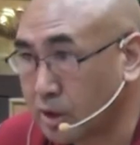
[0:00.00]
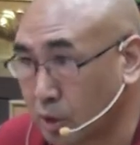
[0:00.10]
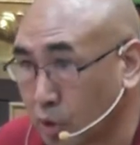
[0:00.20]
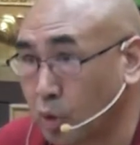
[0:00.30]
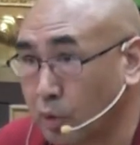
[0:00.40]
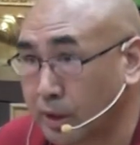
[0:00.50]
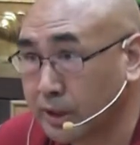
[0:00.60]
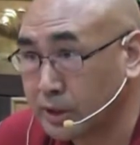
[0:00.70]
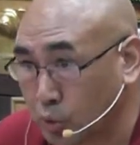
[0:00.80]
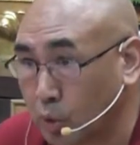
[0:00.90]
Knower
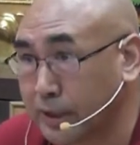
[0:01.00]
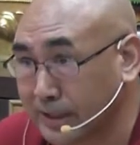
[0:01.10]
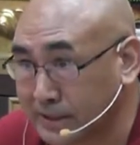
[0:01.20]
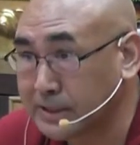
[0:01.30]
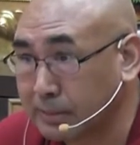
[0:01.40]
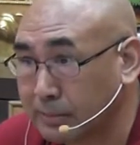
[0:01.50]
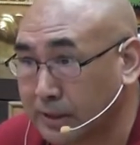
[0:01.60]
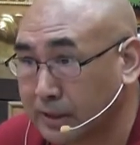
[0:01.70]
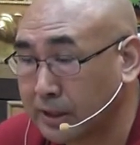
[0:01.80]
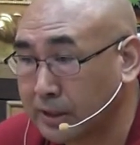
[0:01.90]
is knowing
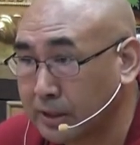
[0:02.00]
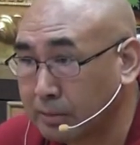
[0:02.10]
something, right?